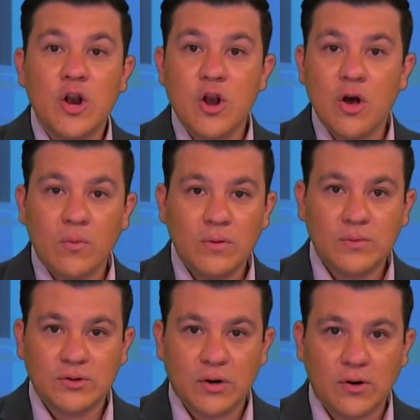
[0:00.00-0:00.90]
No
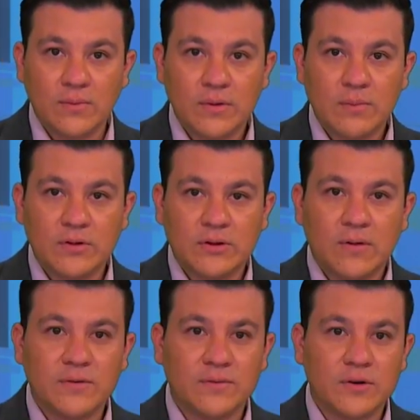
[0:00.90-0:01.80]
one was hurt, but
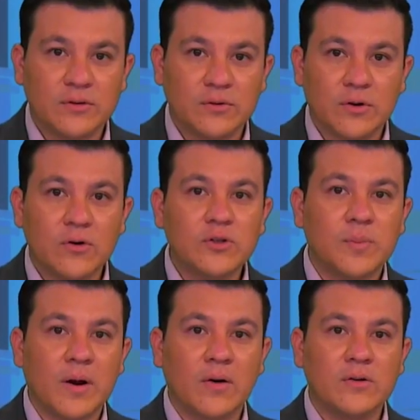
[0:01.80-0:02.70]
sheriff's officials
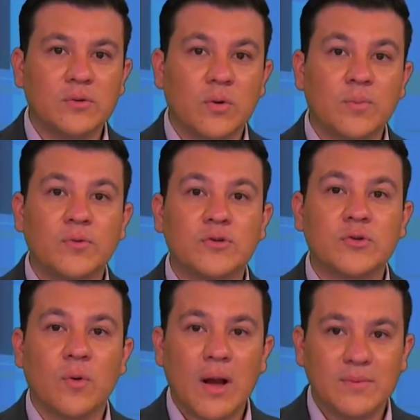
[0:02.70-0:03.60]
urge parents who are
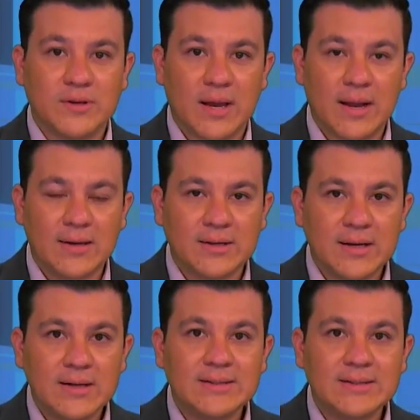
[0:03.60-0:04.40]
prescribed Xanax